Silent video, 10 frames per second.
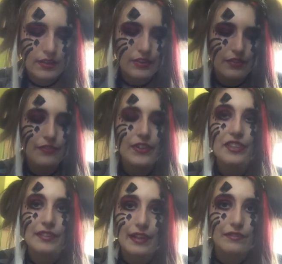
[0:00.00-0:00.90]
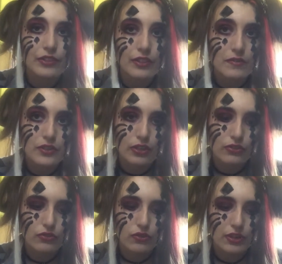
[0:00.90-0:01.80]
In the fifth level of
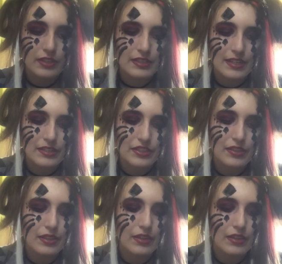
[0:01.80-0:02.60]
structural organization,